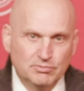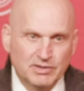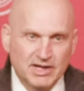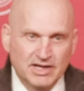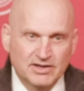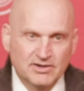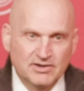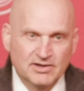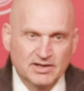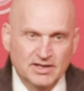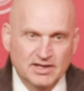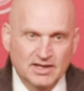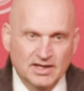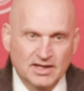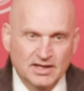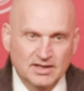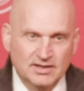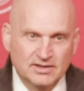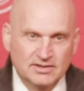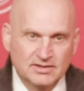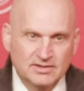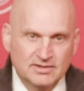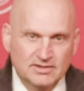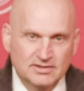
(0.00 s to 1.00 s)
better in the
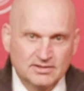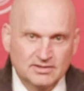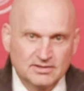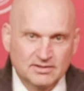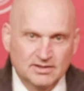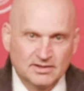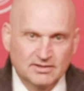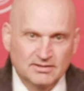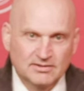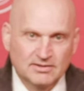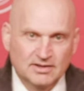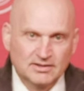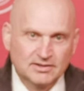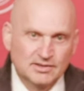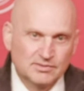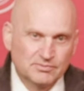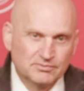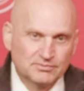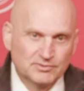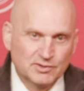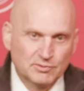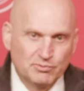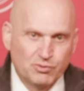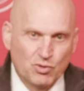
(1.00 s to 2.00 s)
end. I thought
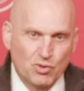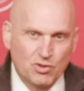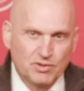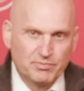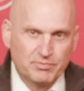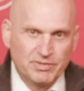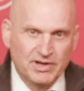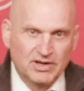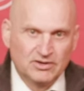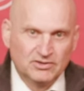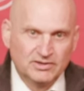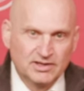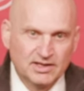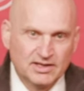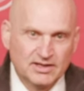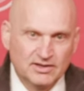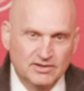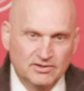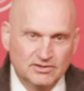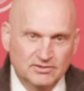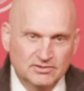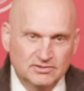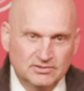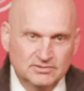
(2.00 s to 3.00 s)
the poor penalty
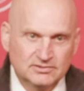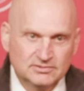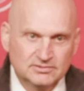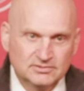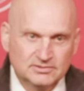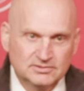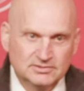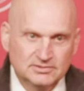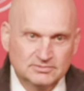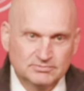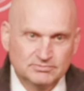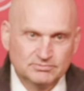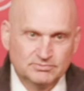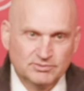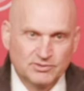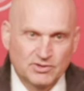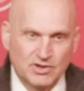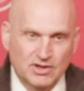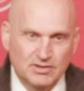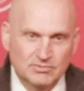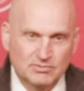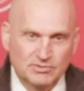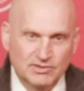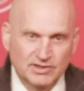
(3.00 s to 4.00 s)
kill
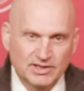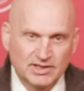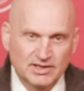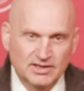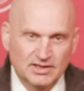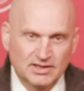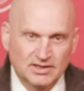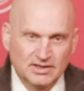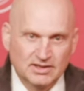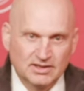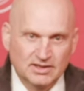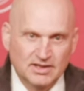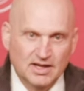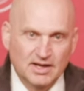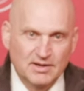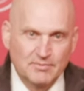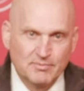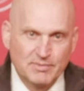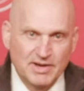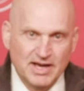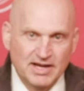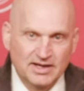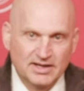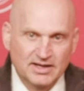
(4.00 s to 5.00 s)
probably got
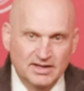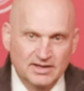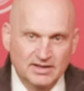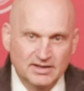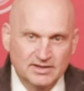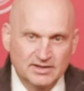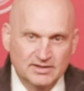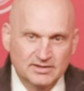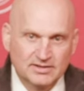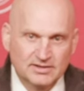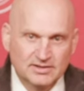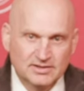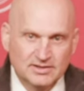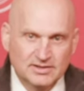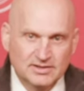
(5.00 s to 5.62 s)
him back in it.